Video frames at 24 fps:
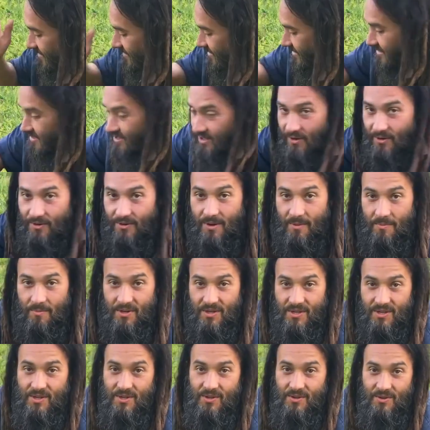So
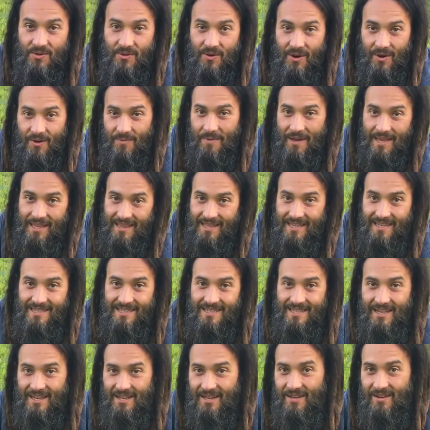number two on my
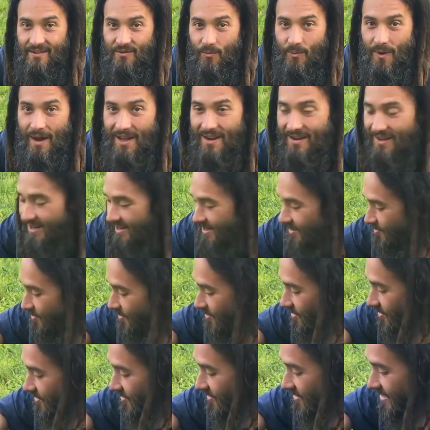list of wild
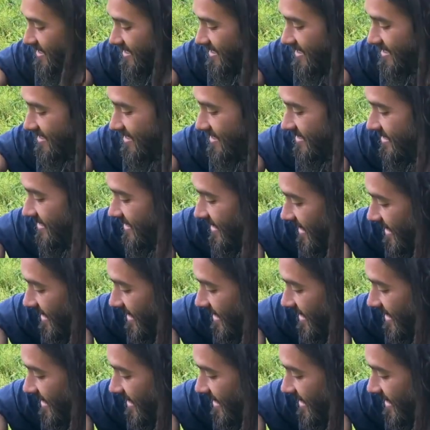edible greens